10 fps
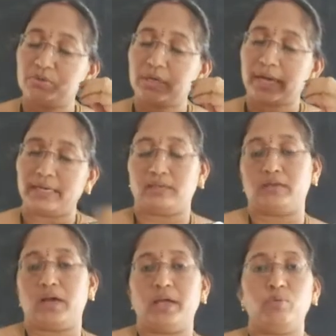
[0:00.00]
write,
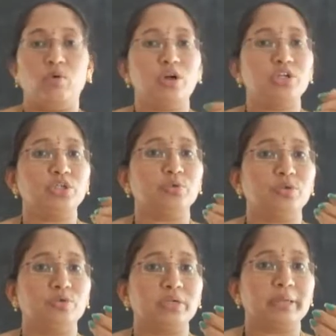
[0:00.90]
I want you
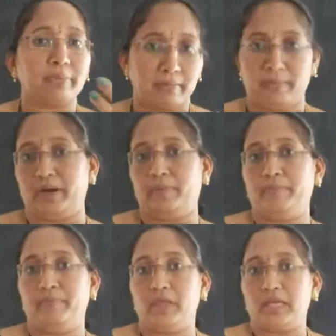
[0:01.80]
to
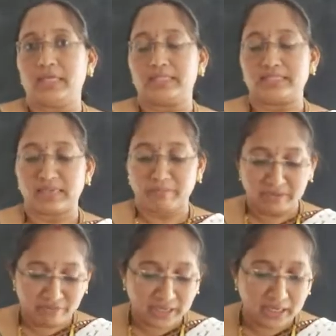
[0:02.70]
remember some
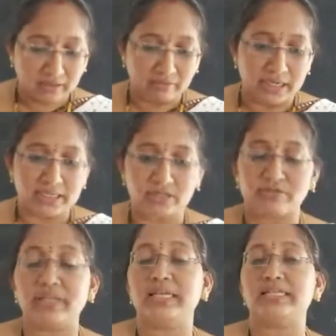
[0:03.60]
difficult words
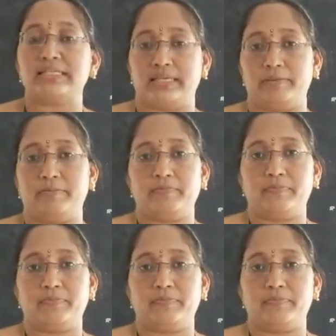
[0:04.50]
of the lesson.